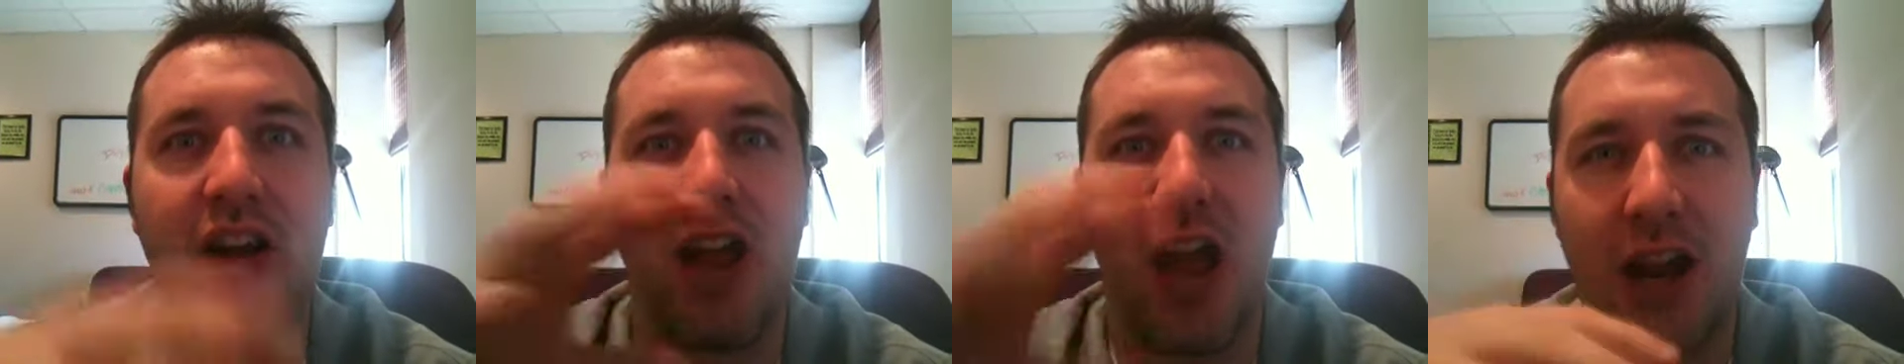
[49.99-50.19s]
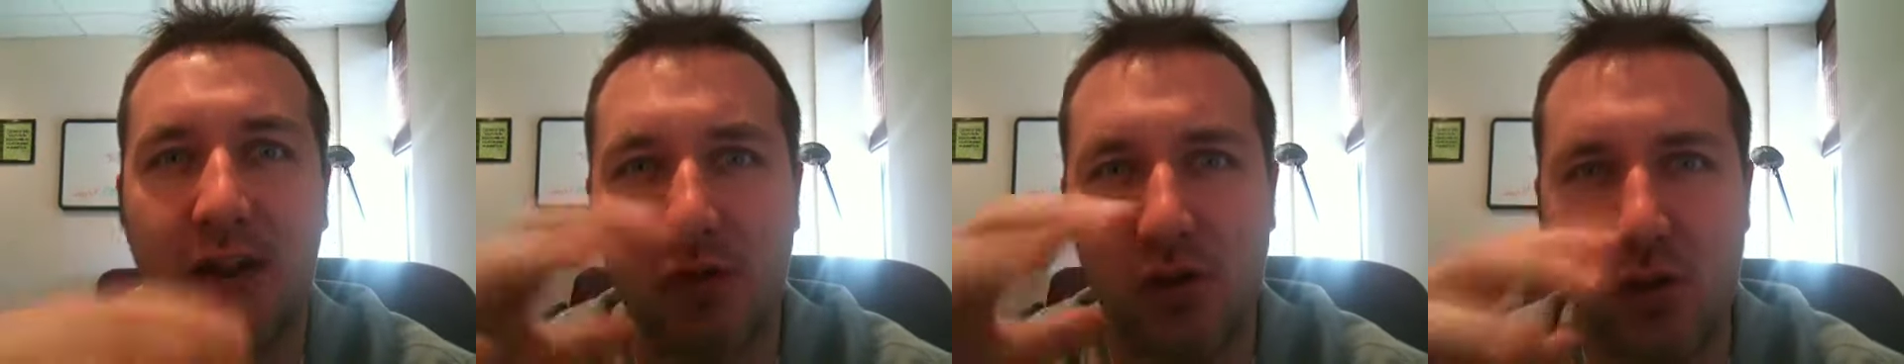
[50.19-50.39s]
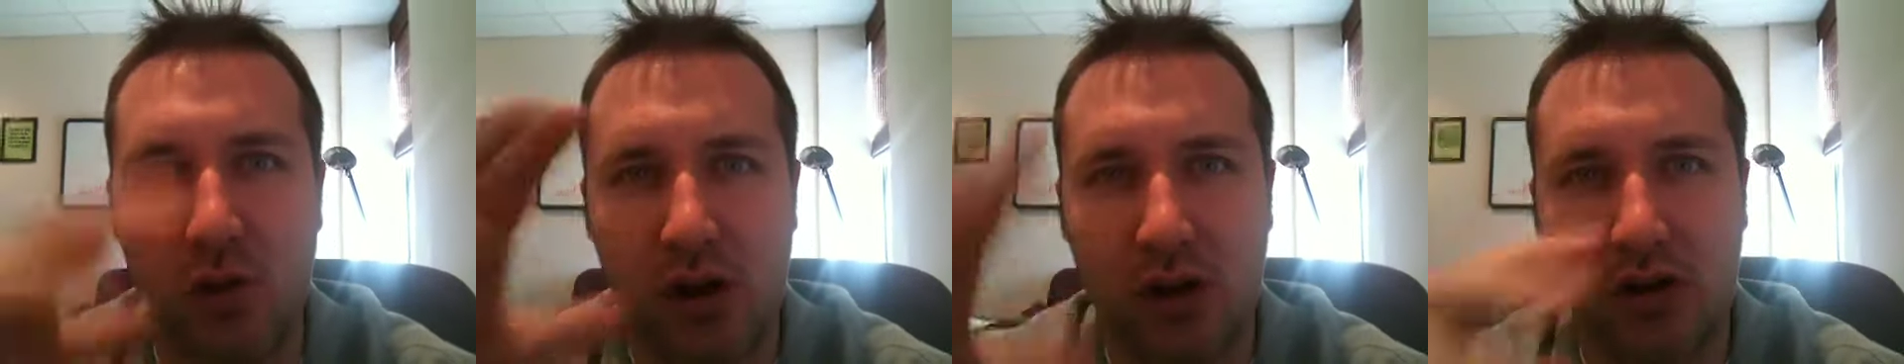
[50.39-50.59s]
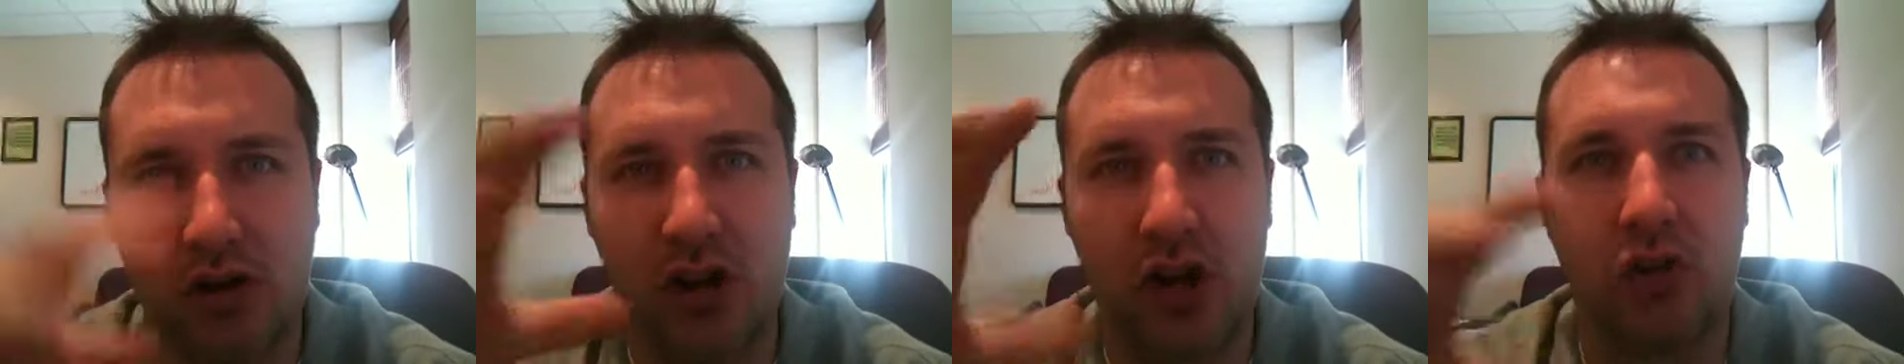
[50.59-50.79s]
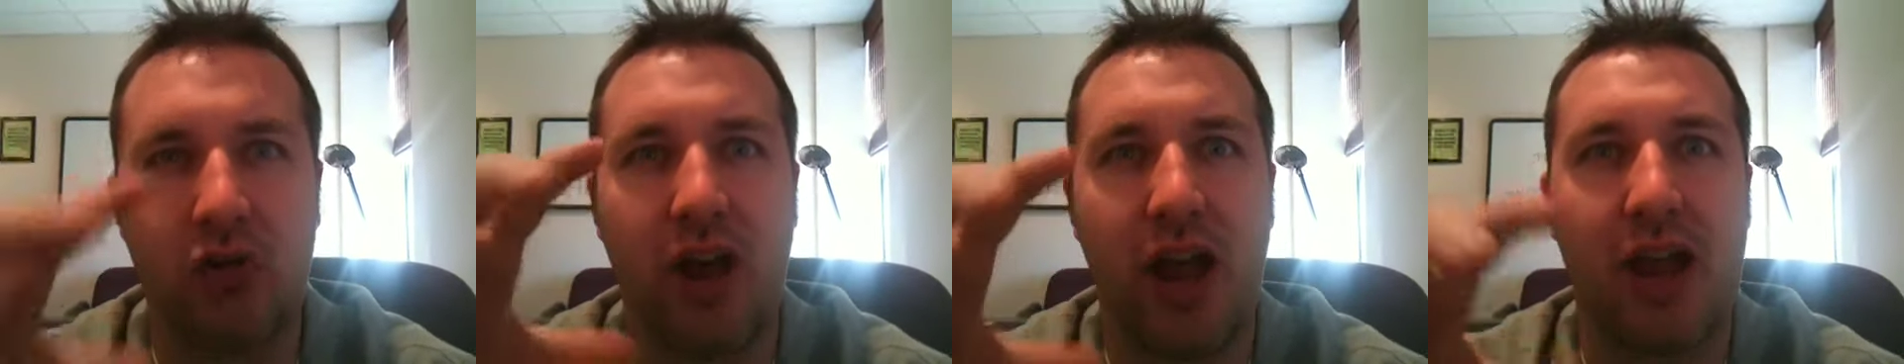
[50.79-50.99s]
And if you want, you
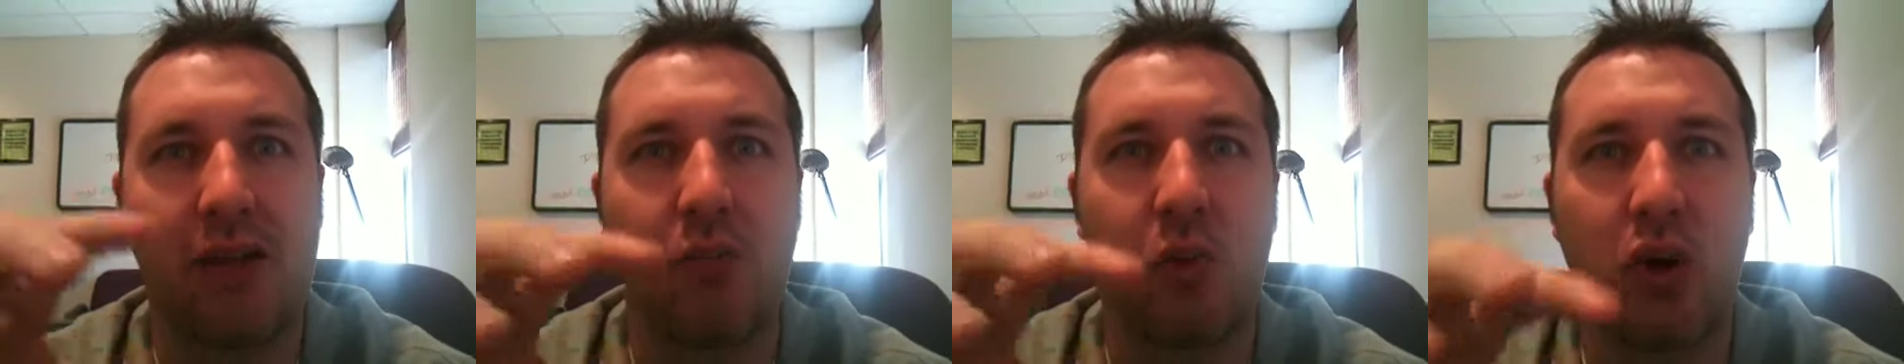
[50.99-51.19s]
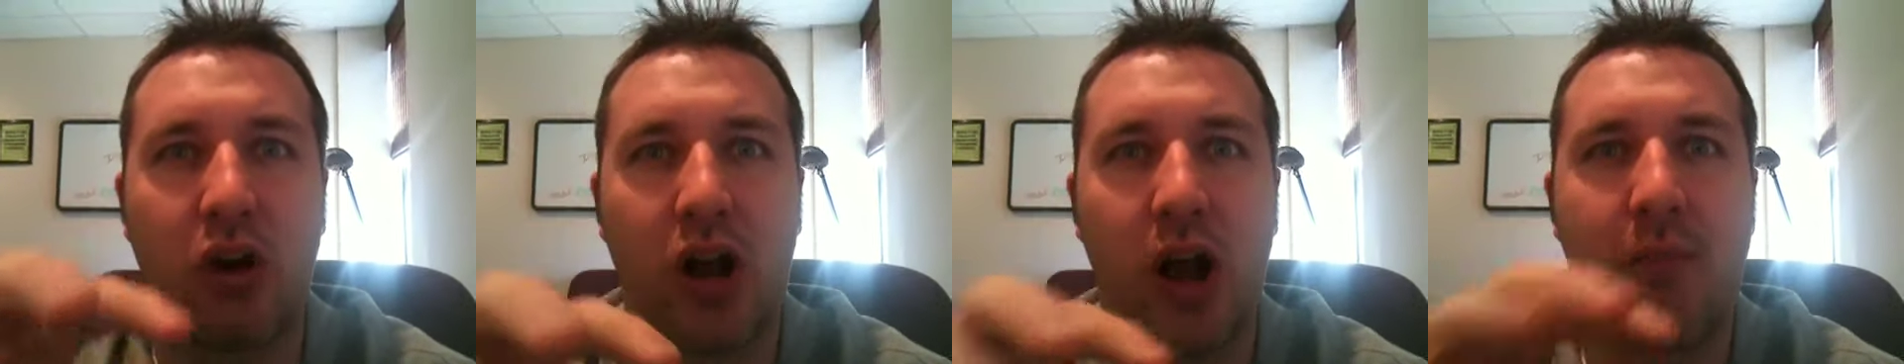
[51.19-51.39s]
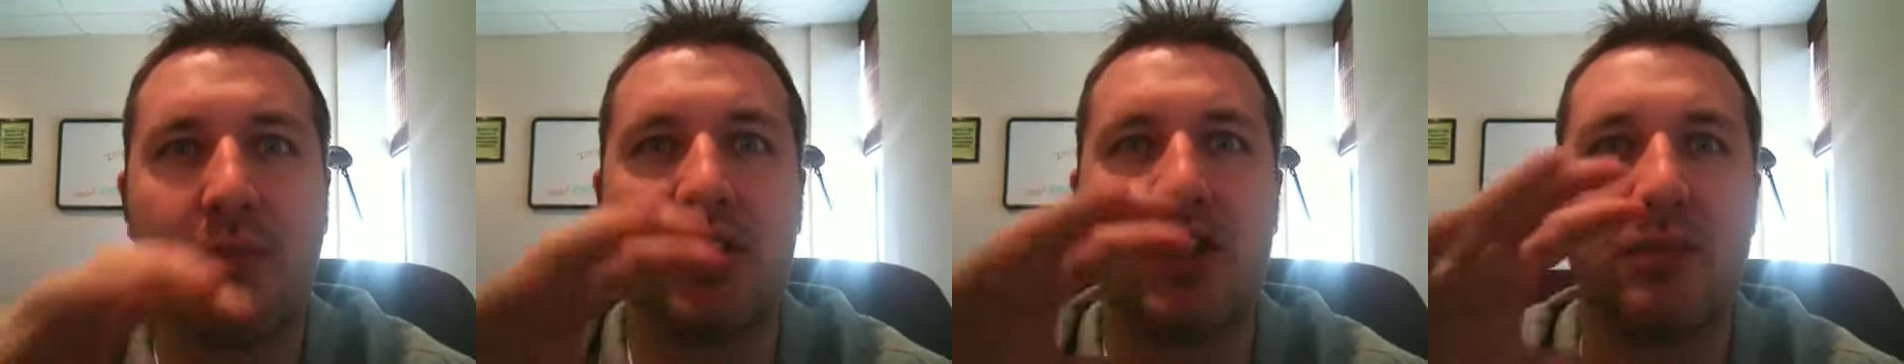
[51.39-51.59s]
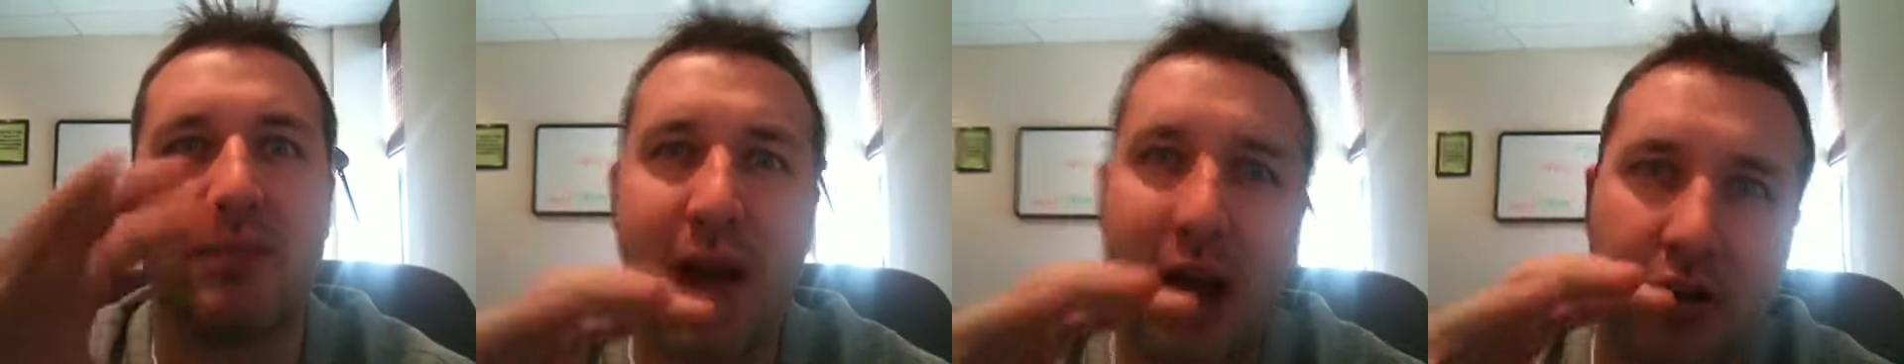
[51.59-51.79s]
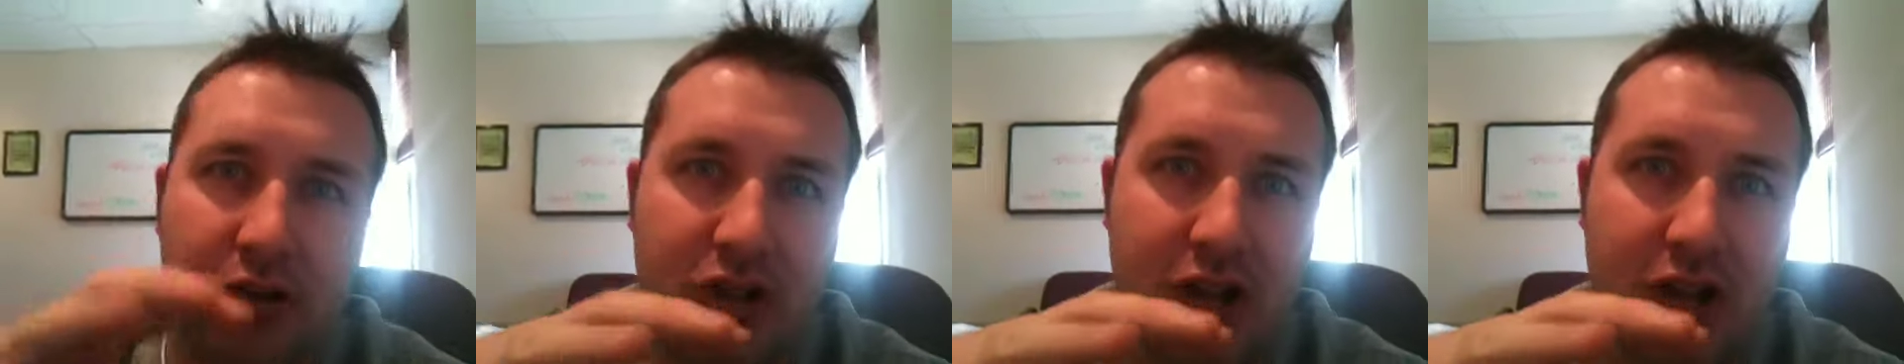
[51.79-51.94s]
know, add more comments about